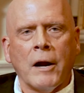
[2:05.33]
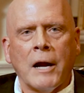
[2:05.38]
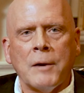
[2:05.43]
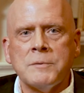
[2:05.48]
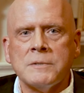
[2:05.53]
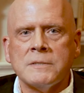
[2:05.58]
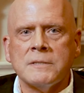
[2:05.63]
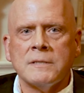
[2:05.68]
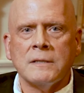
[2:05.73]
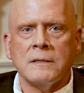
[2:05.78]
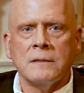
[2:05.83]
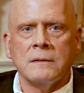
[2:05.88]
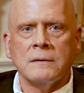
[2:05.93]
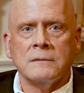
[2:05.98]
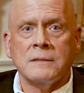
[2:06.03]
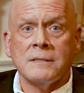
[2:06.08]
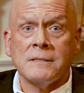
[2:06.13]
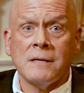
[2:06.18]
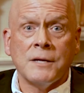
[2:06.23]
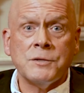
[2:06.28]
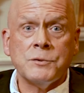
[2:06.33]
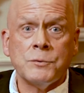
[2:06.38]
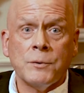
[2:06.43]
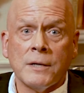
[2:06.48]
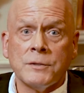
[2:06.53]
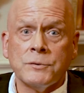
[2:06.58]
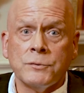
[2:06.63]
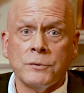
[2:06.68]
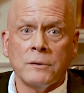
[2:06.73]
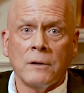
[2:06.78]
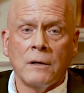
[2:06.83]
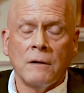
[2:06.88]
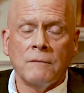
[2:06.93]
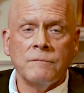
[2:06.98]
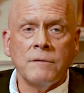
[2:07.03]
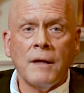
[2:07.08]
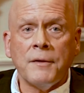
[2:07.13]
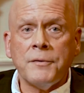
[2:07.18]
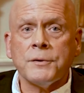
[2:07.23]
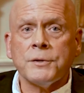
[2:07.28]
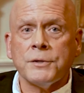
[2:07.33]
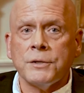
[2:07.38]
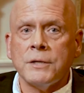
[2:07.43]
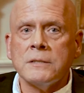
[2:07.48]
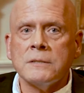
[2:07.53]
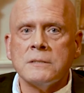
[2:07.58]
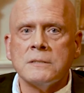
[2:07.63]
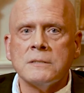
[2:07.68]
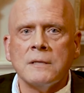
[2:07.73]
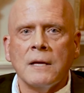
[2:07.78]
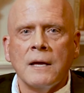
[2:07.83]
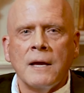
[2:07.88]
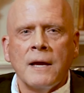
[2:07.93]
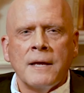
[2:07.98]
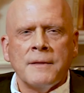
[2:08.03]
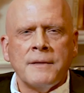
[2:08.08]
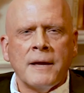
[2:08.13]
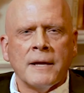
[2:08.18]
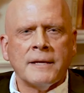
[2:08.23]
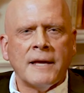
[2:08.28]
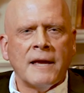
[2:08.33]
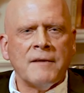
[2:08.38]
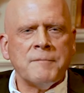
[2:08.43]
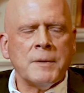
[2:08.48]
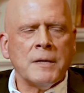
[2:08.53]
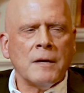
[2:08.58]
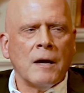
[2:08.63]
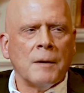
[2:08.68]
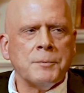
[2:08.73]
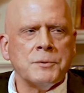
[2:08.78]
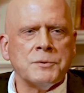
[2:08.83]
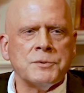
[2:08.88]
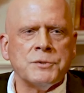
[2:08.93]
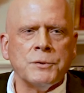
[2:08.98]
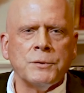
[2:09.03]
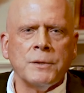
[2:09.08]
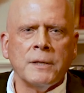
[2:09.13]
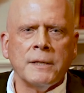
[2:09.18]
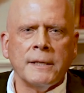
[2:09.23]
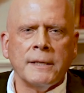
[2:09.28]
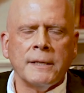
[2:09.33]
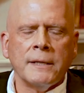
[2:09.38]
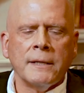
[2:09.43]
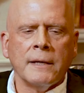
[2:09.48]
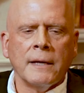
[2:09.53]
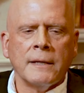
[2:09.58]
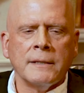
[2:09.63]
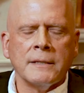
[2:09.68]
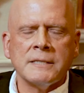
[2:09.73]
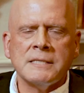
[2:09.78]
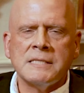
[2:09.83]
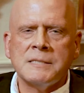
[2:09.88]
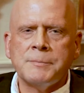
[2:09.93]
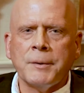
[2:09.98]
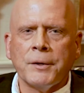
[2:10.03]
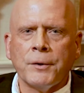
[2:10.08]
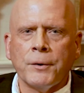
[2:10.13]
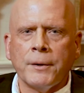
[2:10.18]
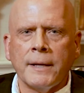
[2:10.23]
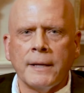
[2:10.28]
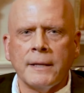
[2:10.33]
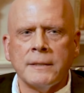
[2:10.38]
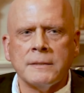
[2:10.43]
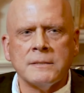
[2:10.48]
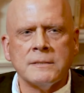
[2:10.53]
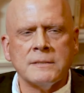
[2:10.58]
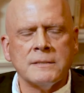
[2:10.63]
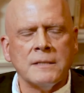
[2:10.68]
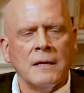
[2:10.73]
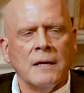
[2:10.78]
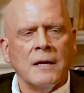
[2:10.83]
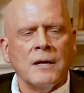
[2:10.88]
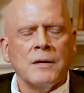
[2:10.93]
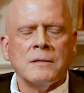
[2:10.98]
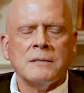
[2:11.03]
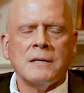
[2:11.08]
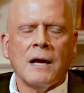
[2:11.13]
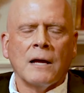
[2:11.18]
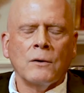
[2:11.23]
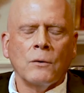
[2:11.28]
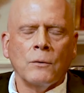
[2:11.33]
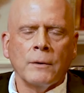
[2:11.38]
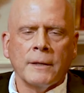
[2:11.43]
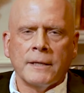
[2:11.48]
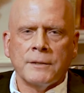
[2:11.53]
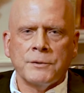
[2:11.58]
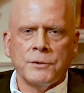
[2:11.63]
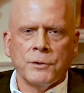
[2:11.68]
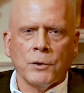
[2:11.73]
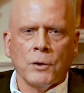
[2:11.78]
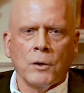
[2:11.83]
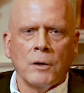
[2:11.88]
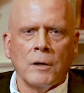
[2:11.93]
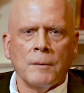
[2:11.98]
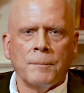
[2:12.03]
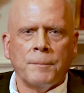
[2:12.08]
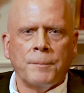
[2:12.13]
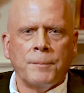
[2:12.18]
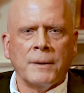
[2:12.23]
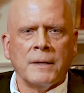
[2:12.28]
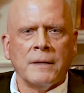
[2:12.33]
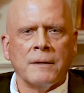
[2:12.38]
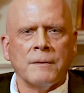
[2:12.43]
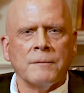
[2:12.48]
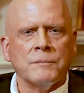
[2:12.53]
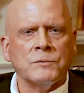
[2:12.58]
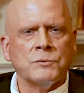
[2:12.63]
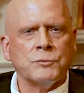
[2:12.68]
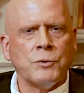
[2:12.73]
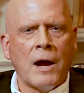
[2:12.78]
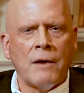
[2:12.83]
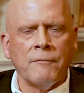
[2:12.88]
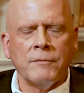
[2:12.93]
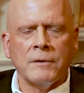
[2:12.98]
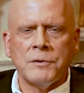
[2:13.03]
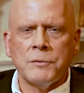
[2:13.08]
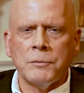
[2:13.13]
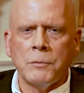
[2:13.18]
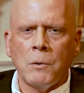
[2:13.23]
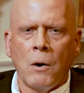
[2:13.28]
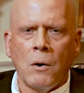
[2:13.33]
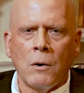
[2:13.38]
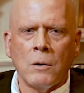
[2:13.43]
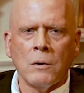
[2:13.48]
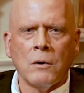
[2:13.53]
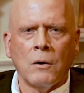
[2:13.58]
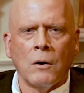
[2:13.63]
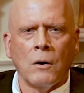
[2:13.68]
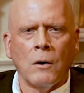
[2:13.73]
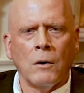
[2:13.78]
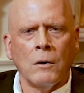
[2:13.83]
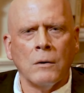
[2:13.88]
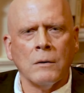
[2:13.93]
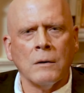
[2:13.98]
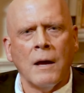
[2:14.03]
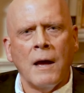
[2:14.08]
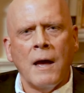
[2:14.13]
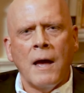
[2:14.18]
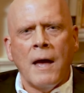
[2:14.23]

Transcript: I was the design director of leather goods. That gave me opportunity and experience, not only in Europe, but traveling through Hong Kong